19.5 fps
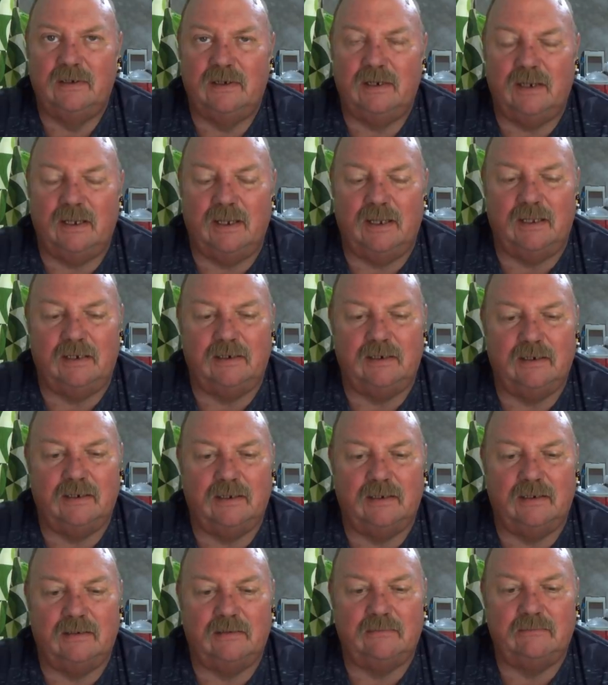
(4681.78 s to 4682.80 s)
and
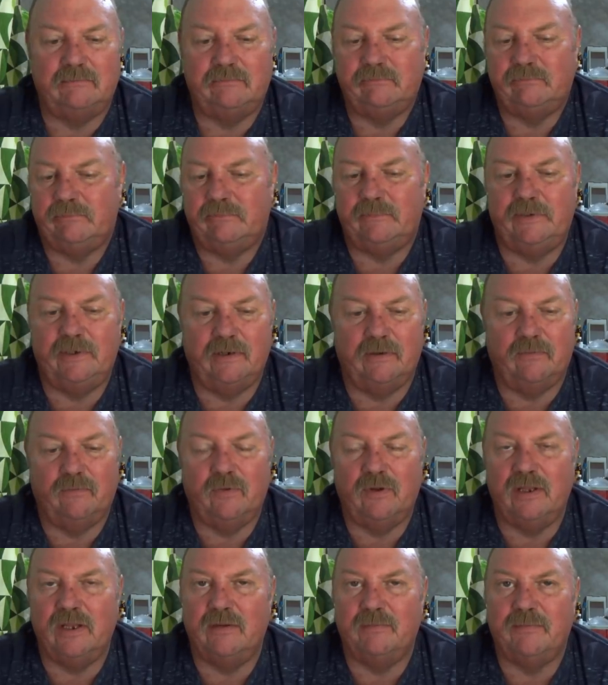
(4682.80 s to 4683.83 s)

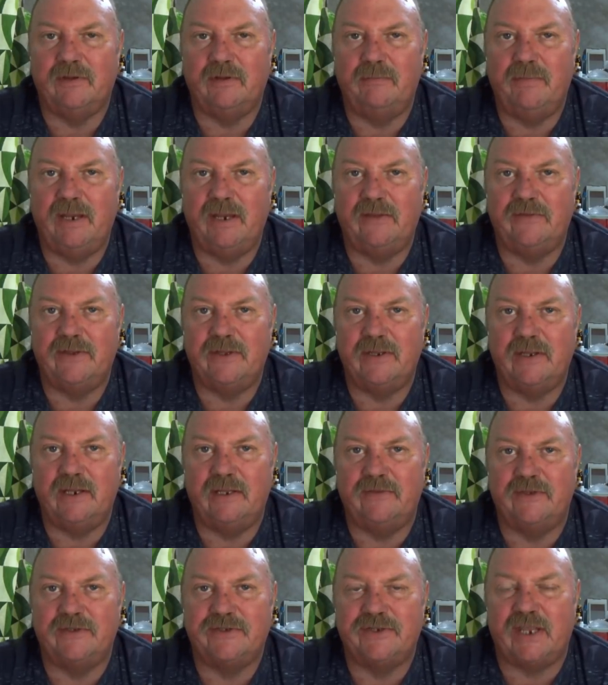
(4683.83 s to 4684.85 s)
William could be in
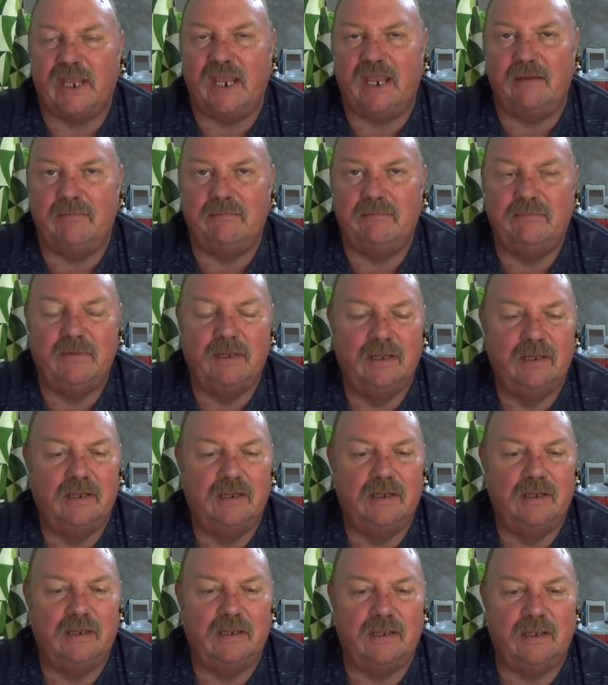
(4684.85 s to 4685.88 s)
the same
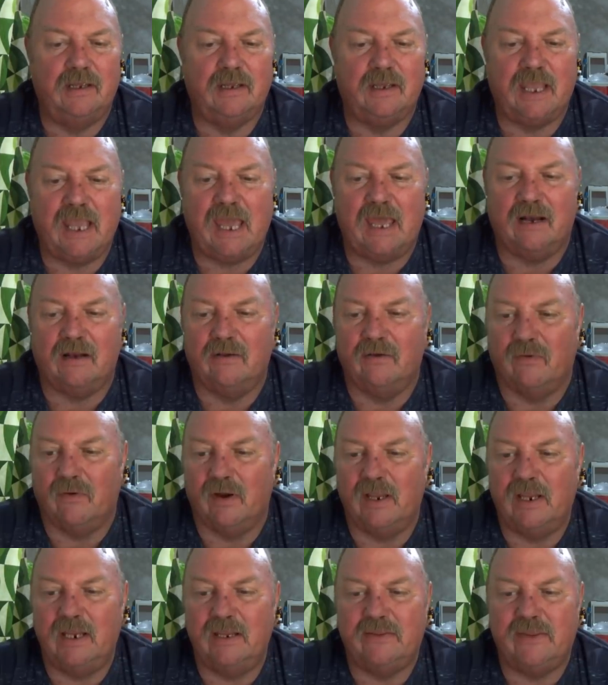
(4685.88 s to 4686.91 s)

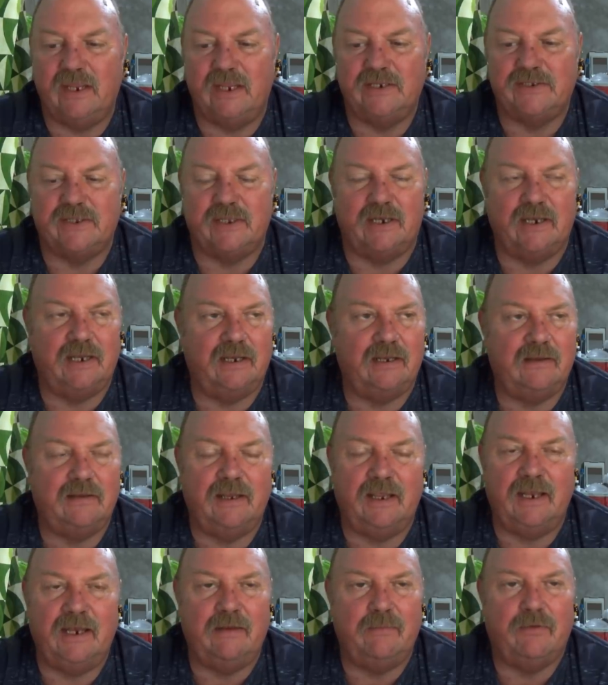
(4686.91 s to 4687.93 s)
category. He thinks that
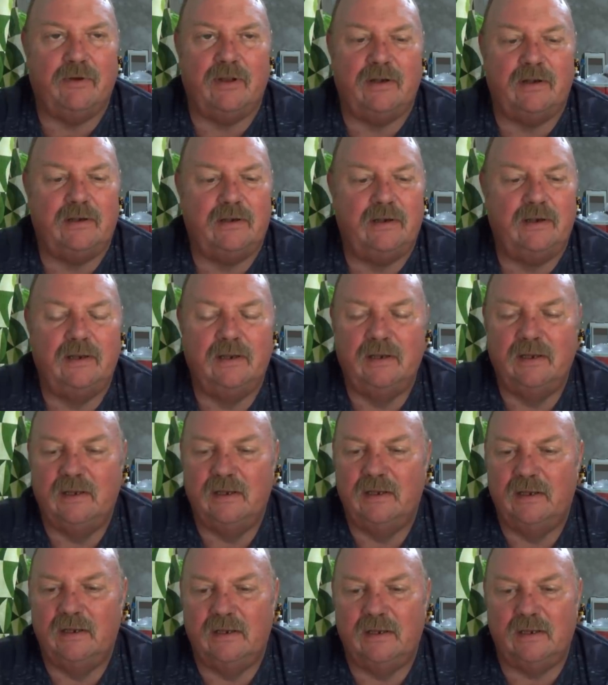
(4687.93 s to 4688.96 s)
anyone,
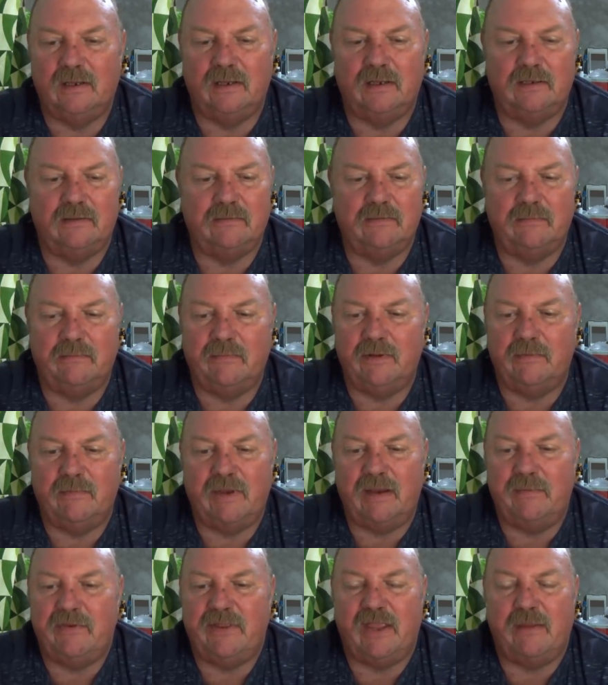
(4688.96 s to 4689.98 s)

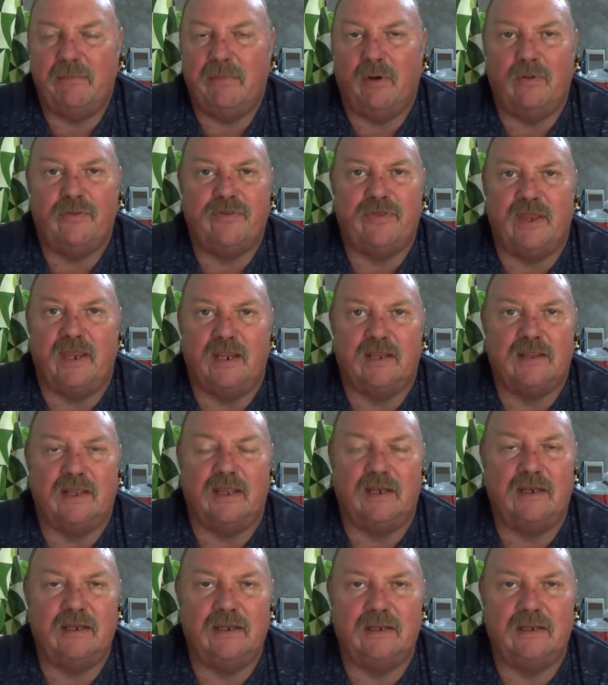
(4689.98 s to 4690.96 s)
maybe they both think that